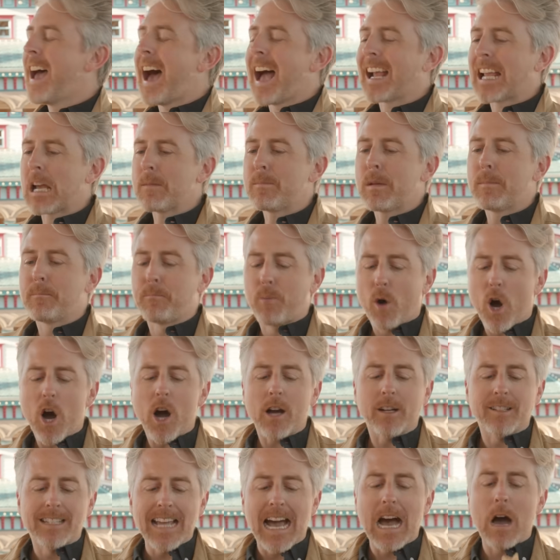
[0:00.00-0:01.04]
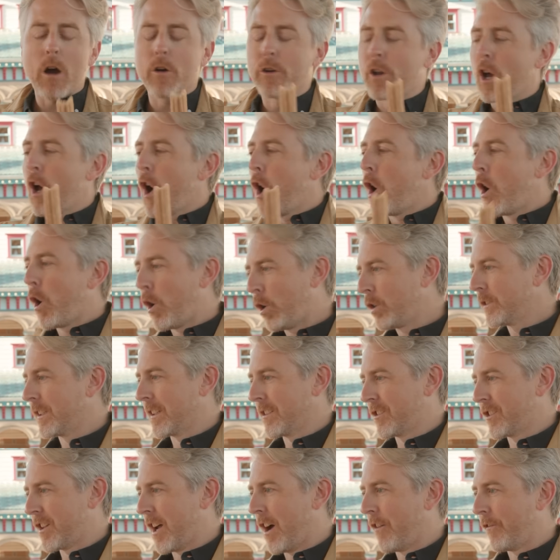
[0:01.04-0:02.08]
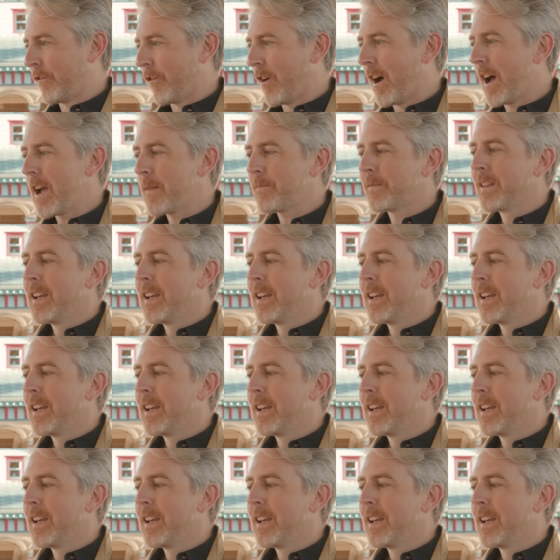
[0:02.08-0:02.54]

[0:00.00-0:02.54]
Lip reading: I can't be bogged down holding stuff, right?